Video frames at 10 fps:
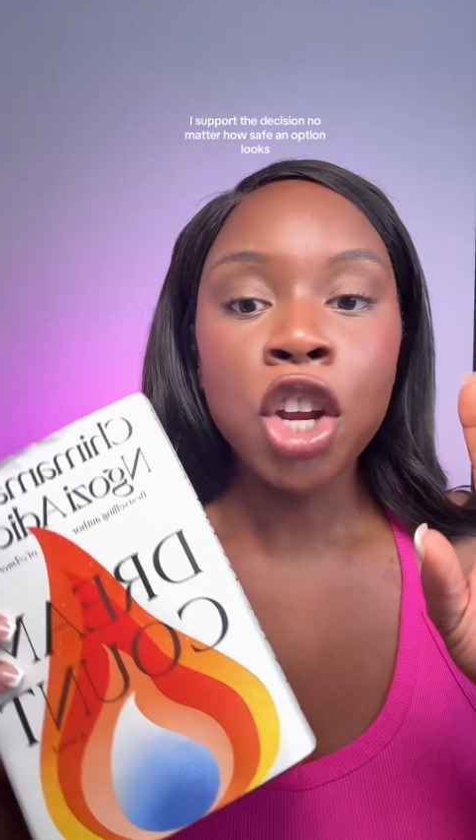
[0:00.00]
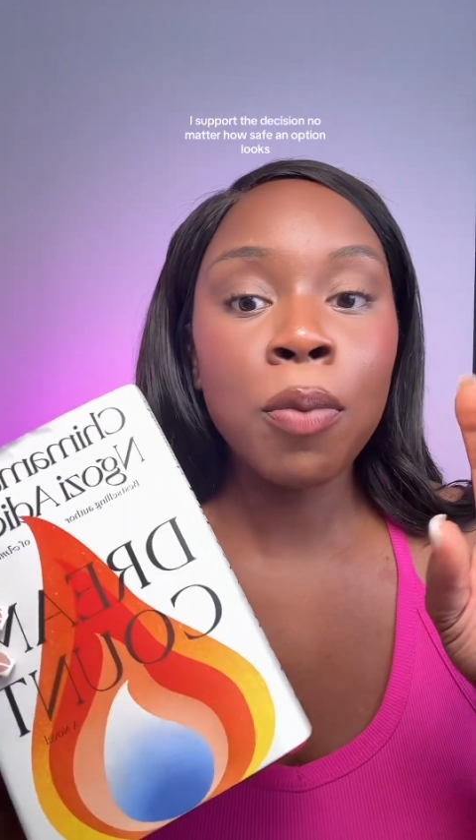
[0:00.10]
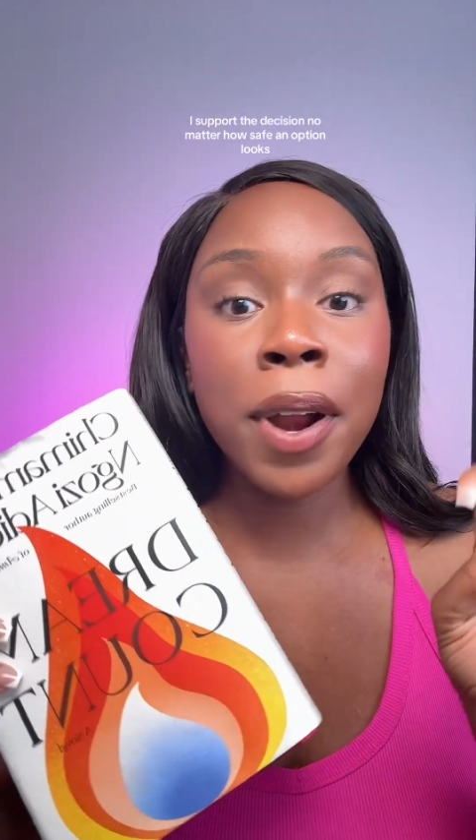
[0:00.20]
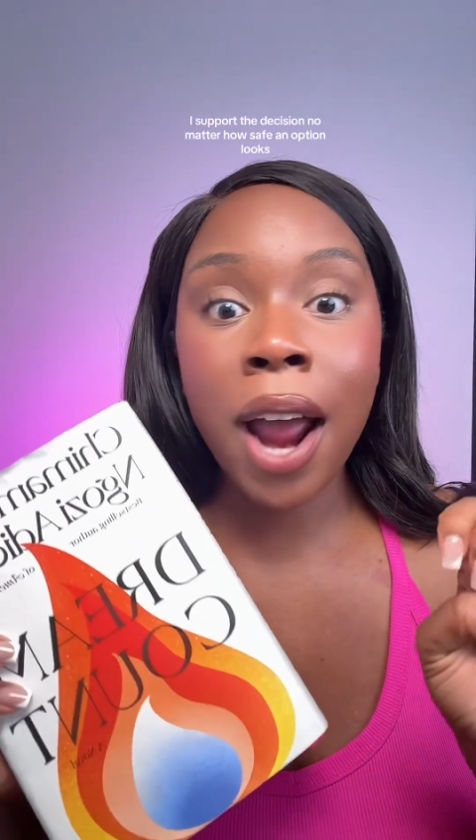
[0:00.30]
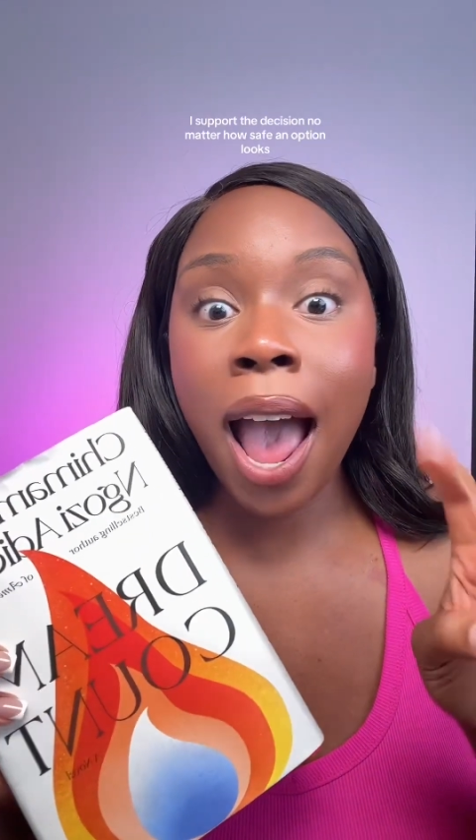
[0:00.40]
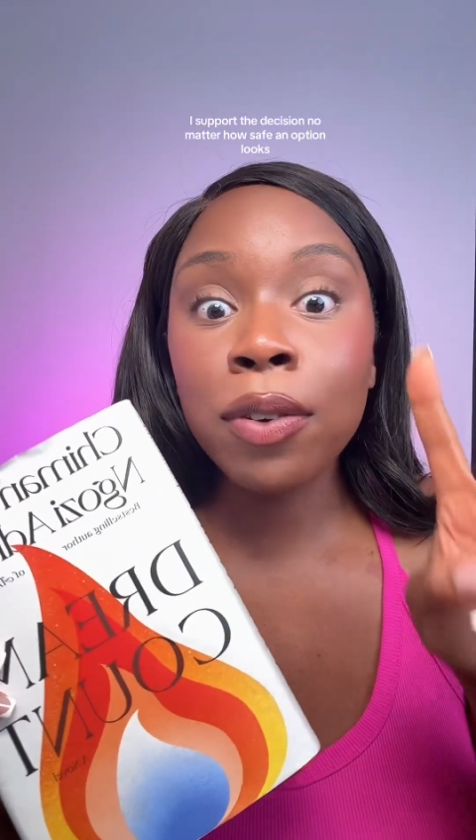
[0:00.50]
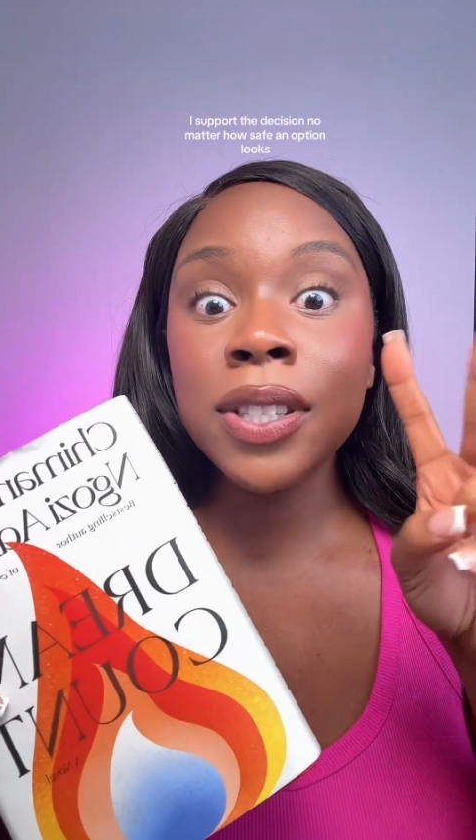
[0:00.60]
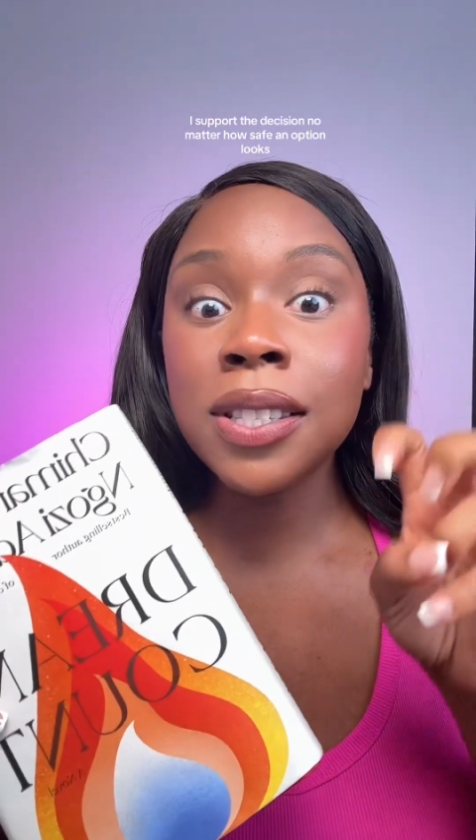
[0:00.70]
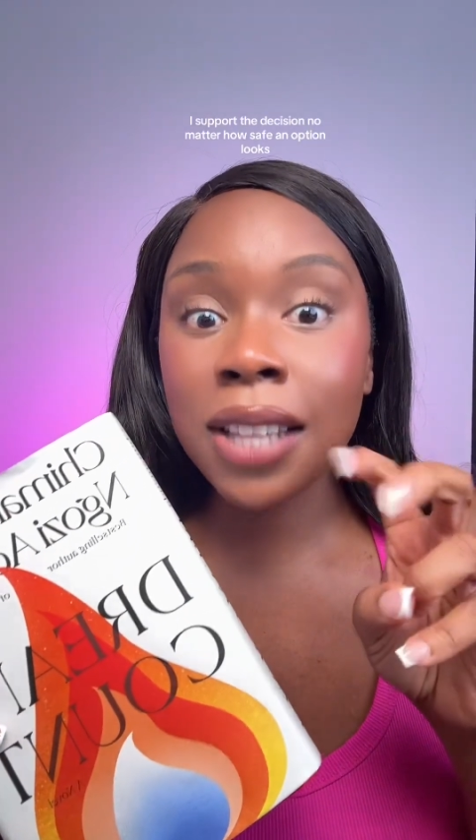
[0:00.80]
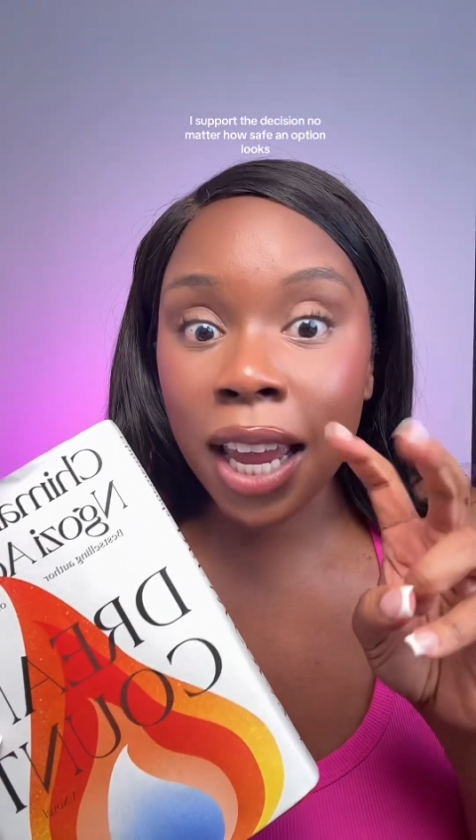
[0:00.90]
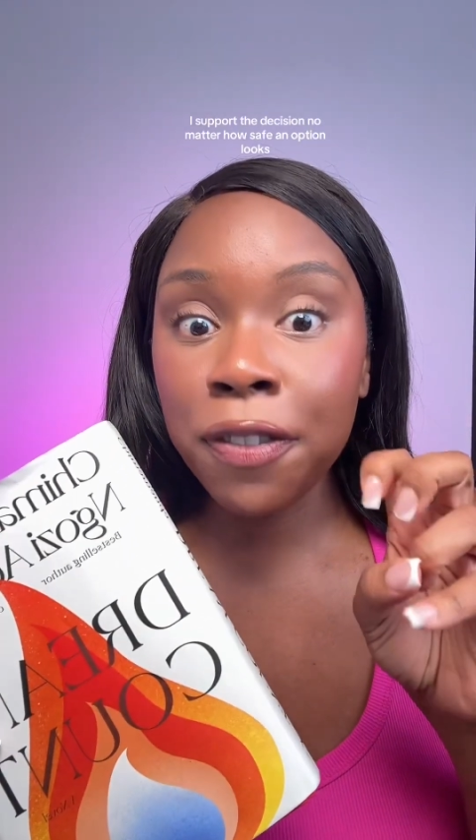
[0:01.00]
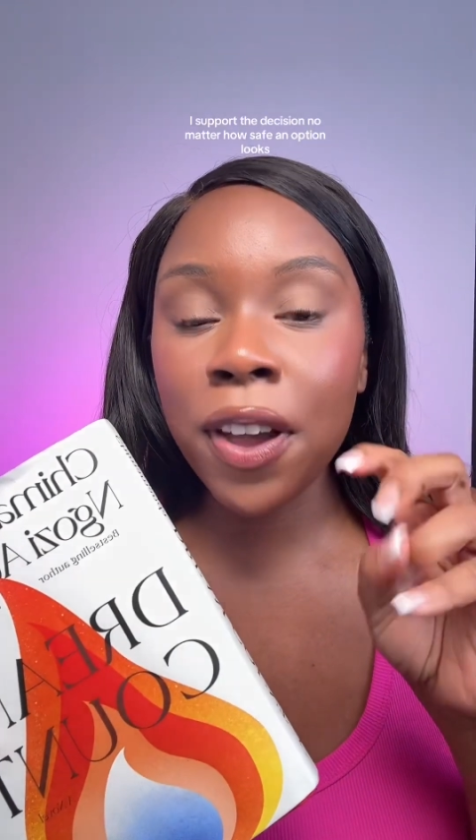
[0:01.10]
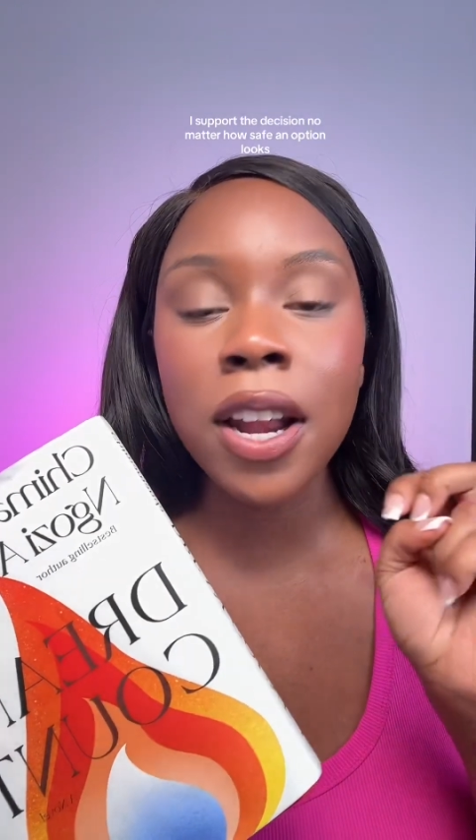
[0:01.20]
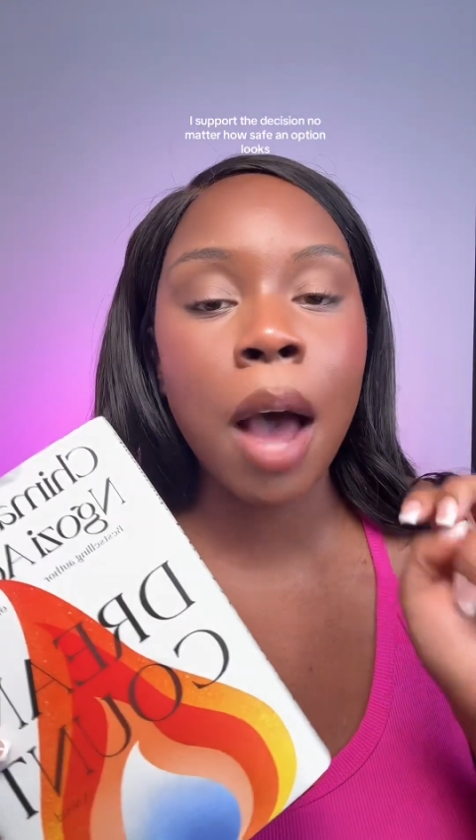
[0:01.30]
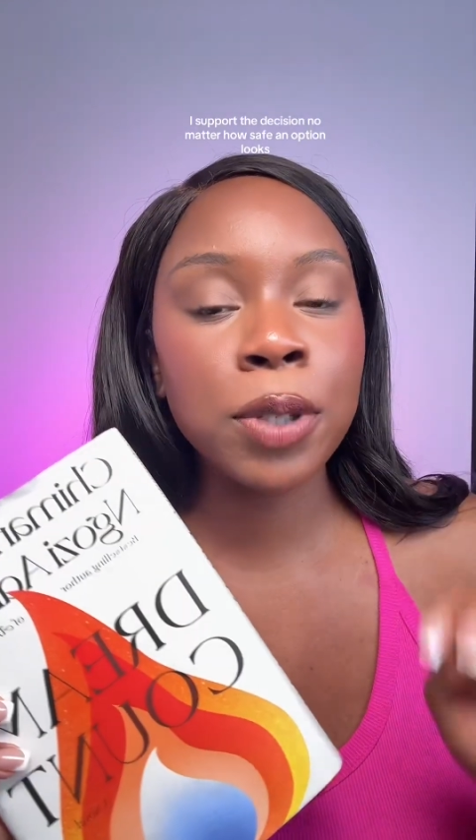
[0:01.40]
No matter how safe
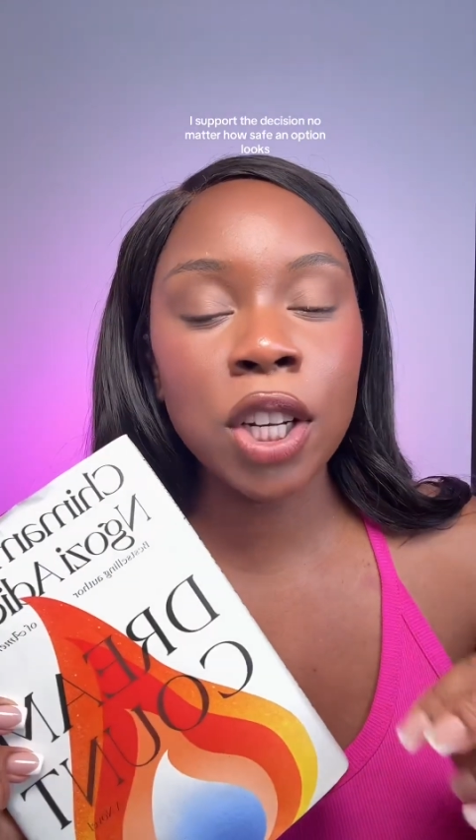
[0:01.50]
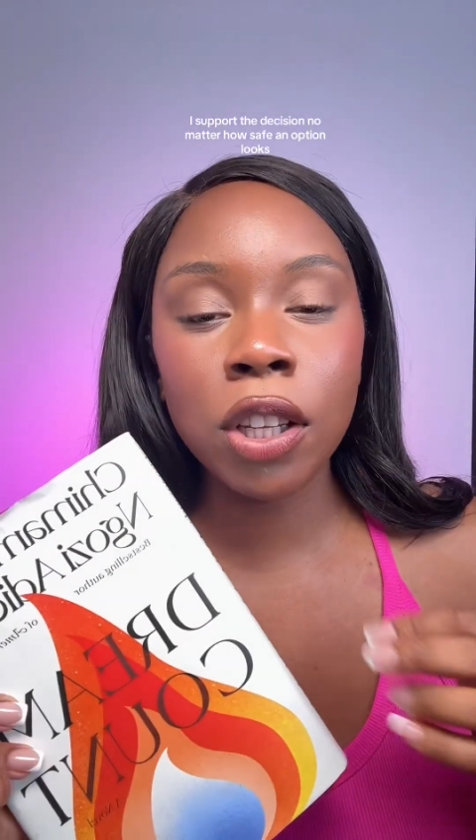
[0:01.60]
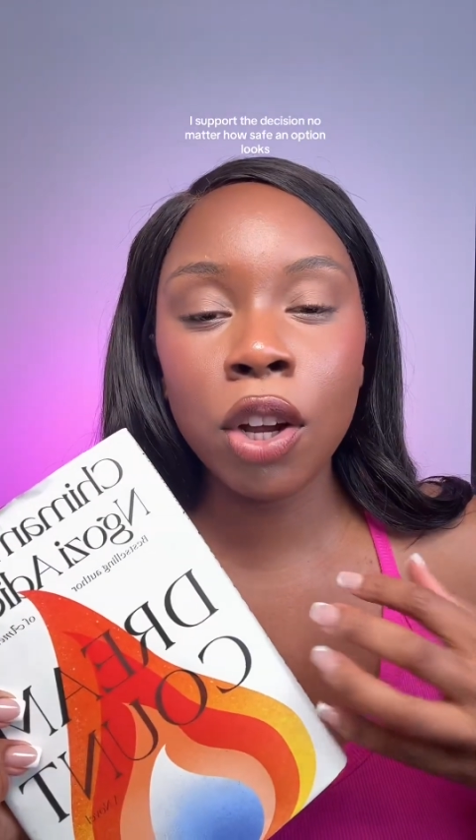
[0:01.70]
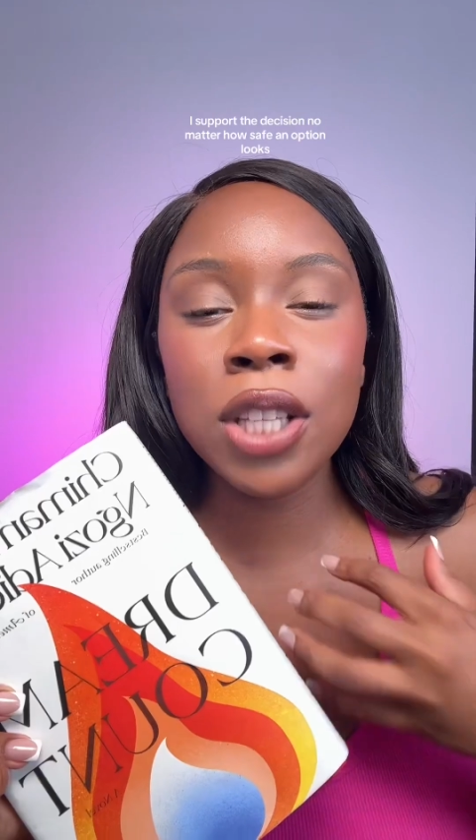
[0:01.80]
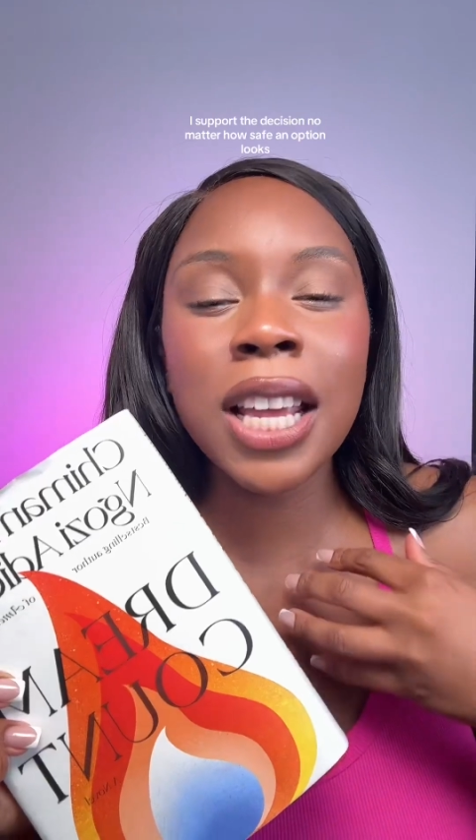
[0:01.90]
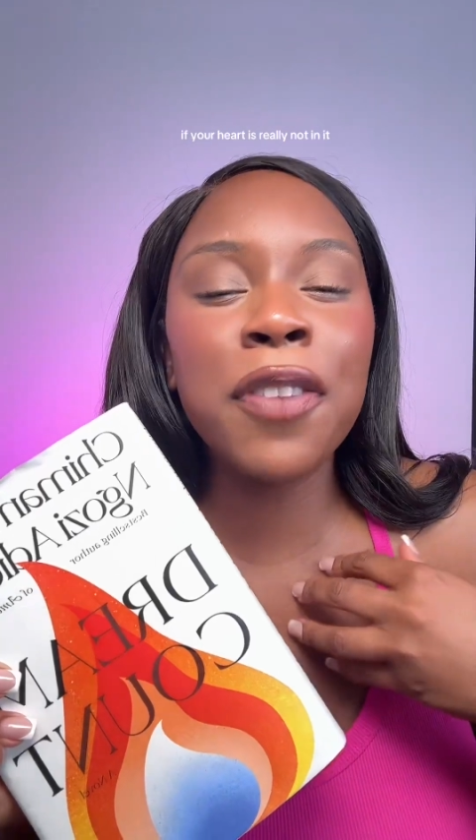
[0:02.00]
an option looks,